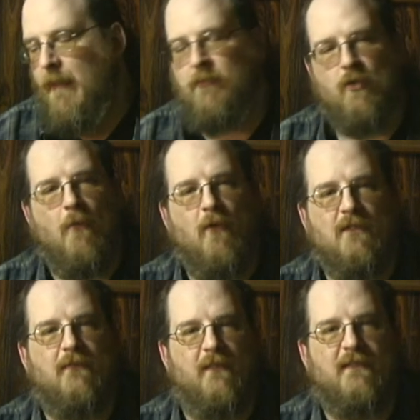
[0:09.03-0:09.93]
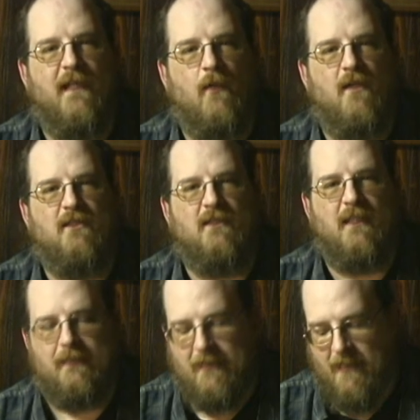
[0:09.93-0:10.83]
I'm sure most of us get questions
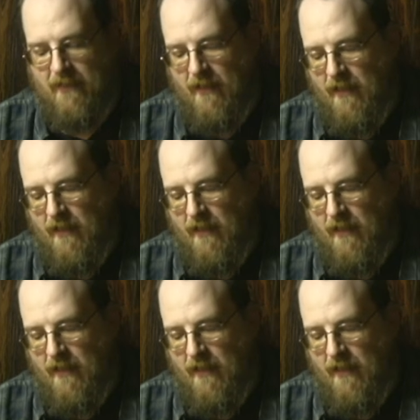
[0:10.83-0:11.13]
like that,